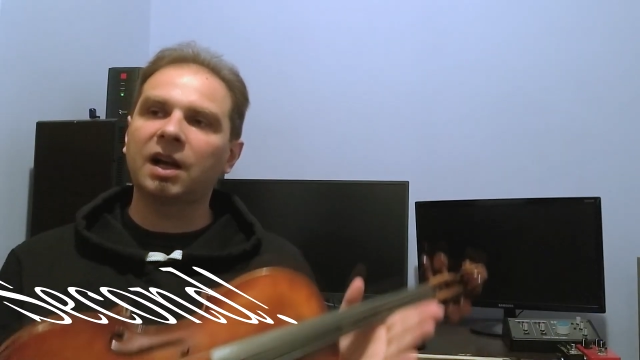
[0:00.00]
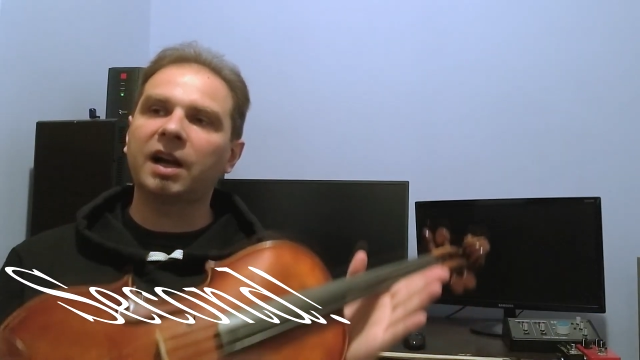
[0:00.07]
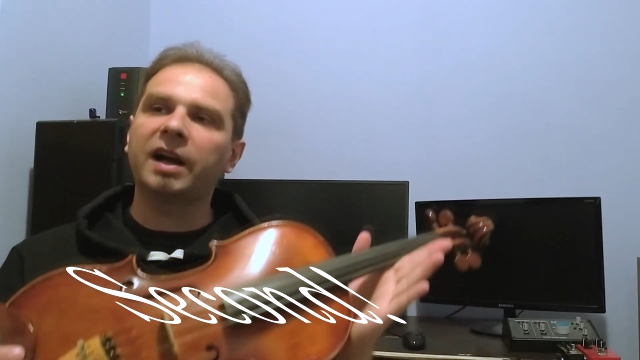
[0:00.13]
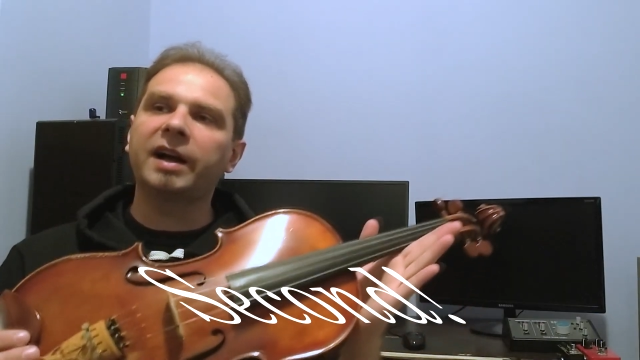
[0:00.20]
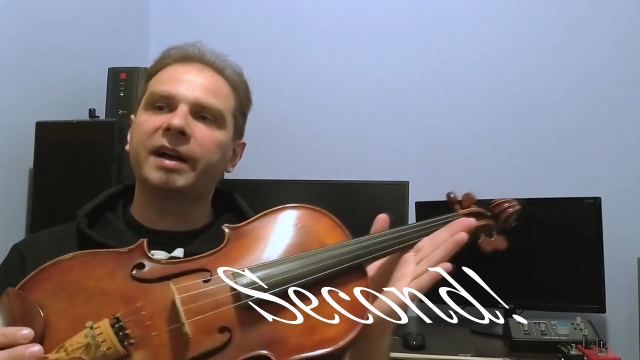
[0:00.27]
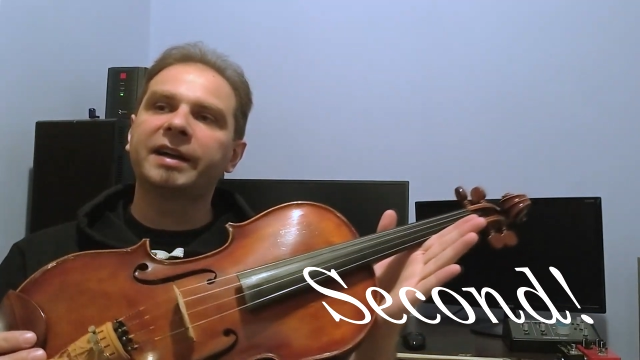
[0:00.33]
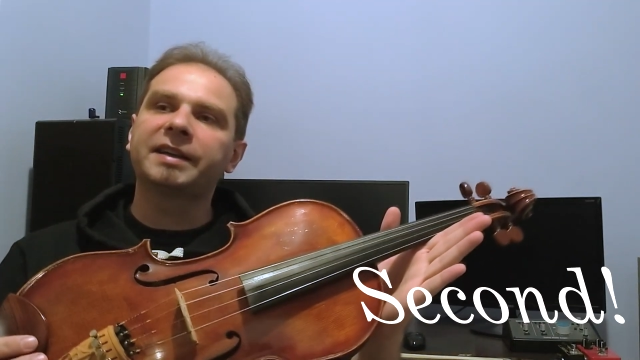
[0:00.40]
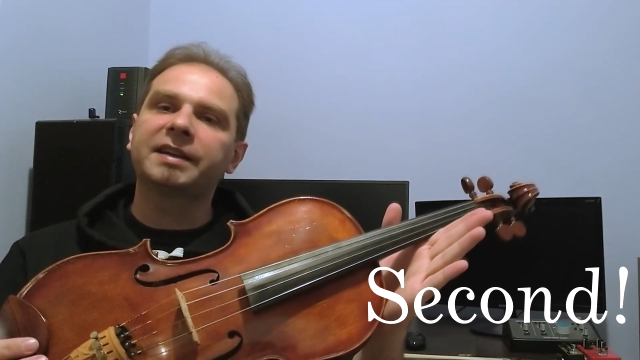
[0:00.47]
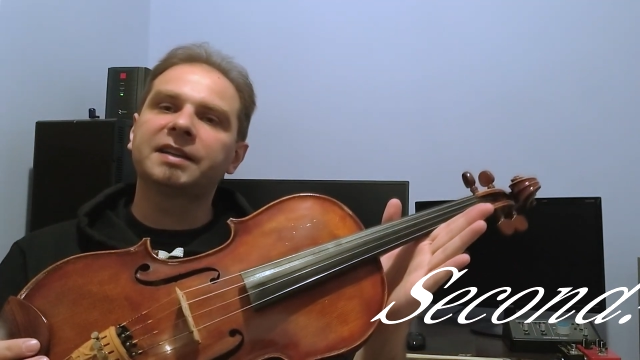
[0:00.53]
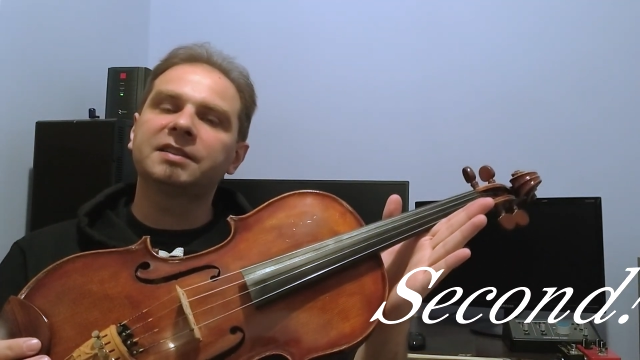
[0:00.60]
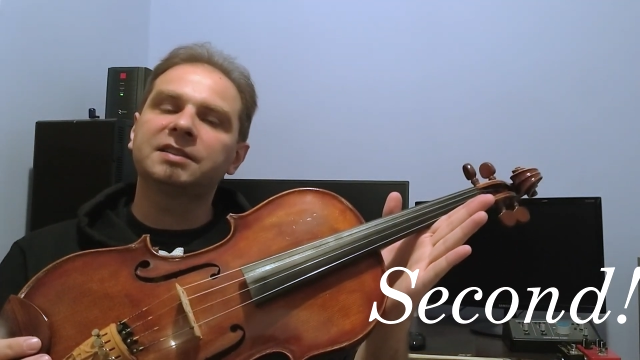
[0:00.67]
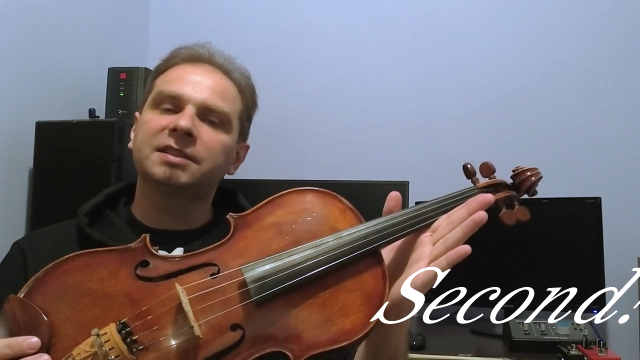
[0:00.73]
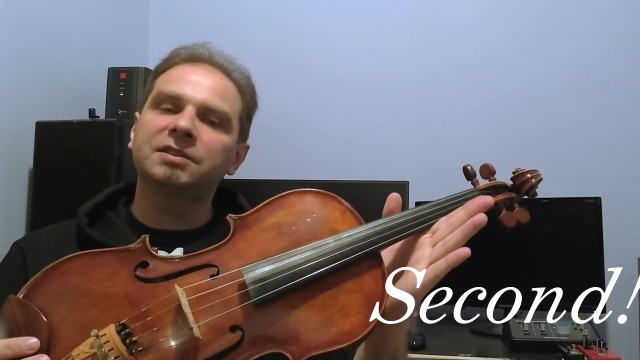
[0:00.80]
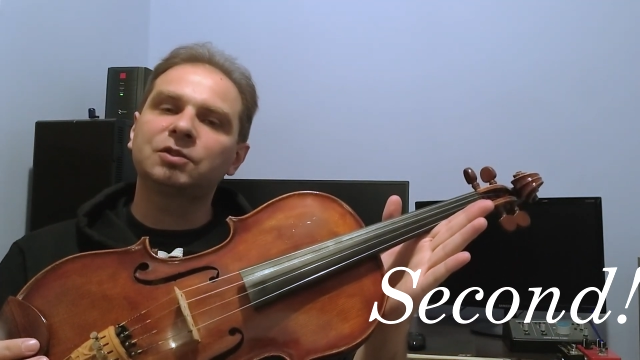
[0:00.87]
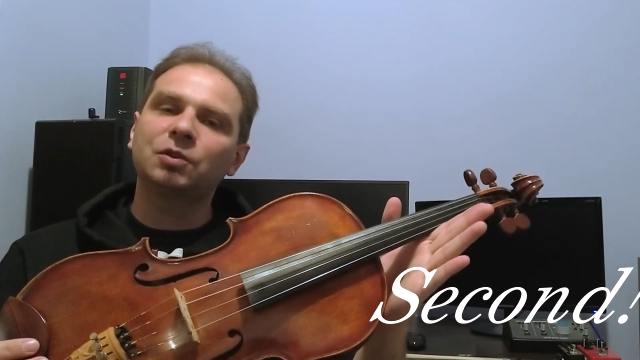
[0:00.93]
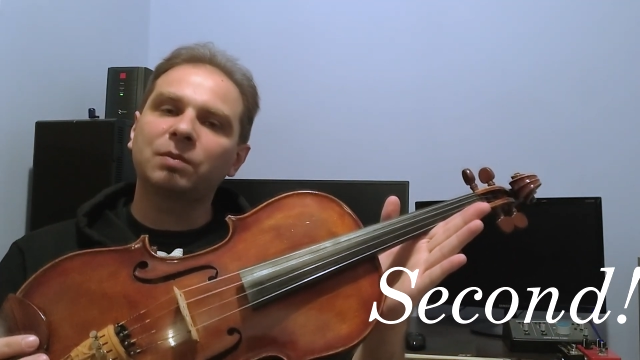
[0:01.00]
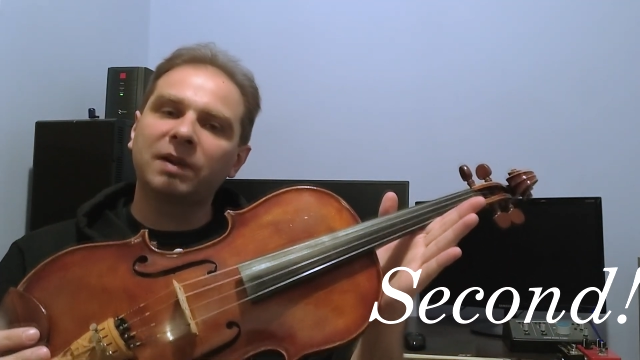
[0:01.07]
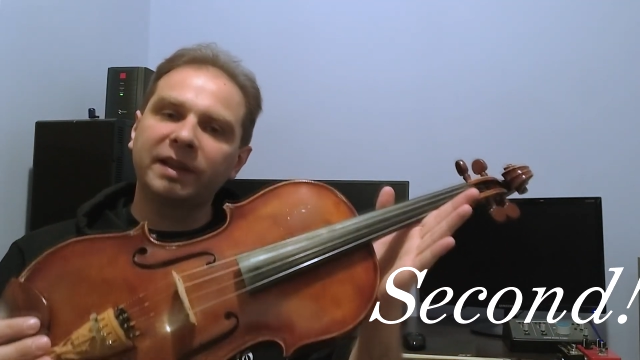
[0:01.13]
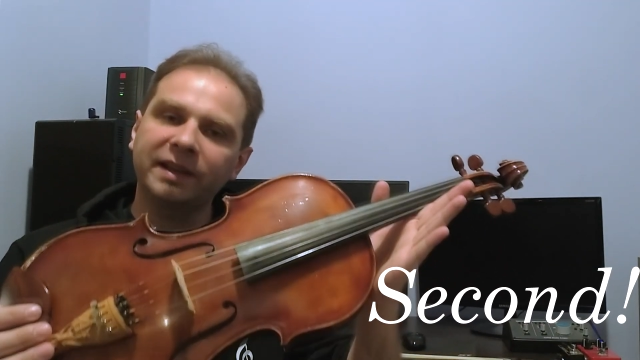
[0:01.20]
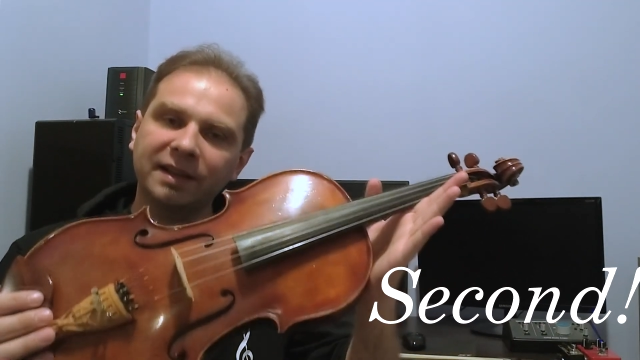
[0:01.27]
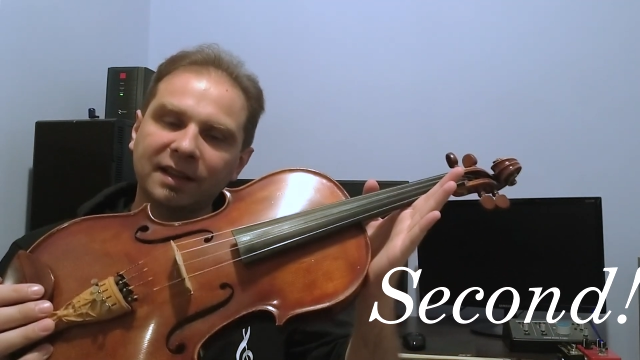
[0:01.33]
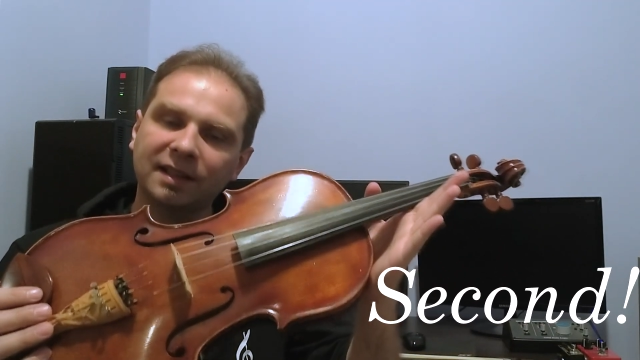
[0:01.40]
I can teach you play
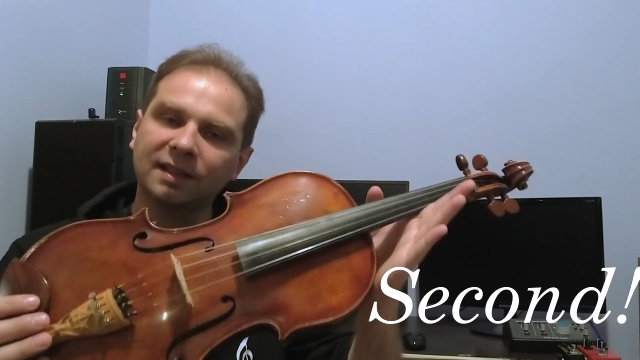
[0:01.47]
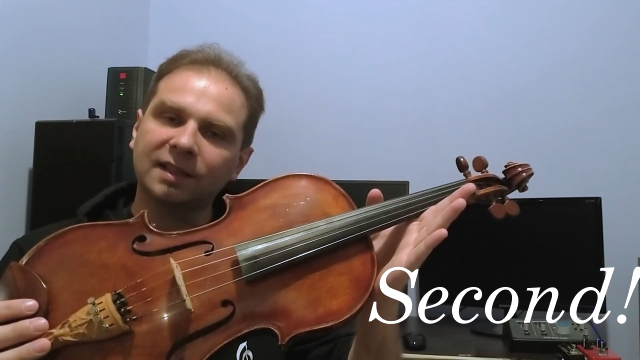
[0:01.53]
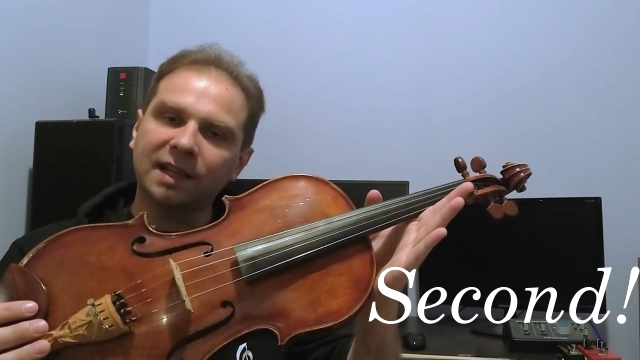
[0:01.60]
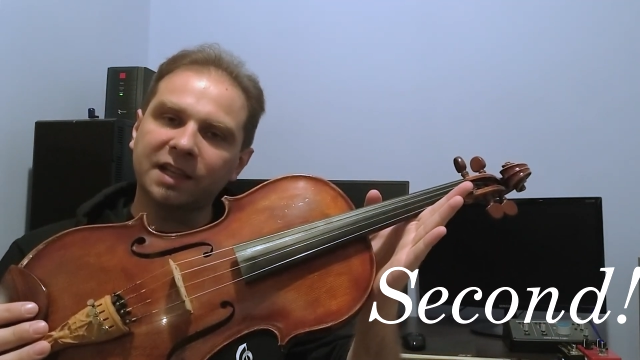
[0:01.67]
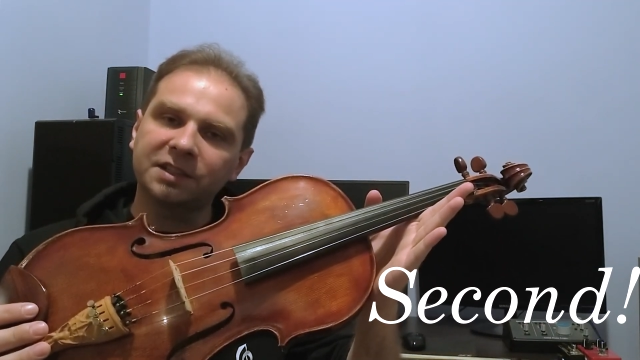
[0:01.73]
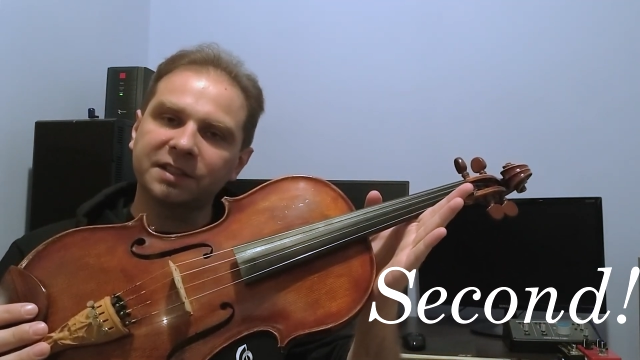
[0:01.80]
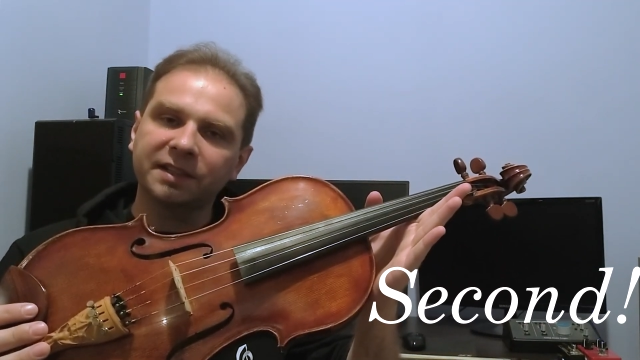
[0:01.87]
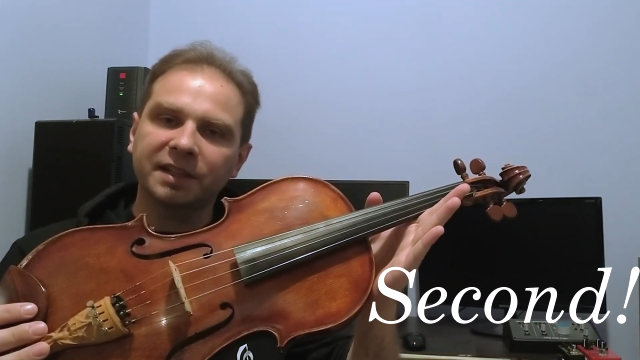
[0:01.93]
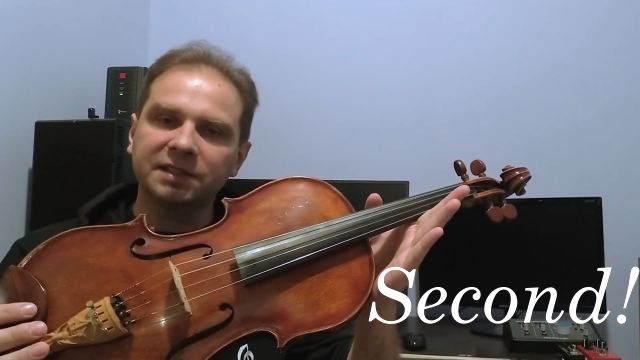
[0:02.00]
classical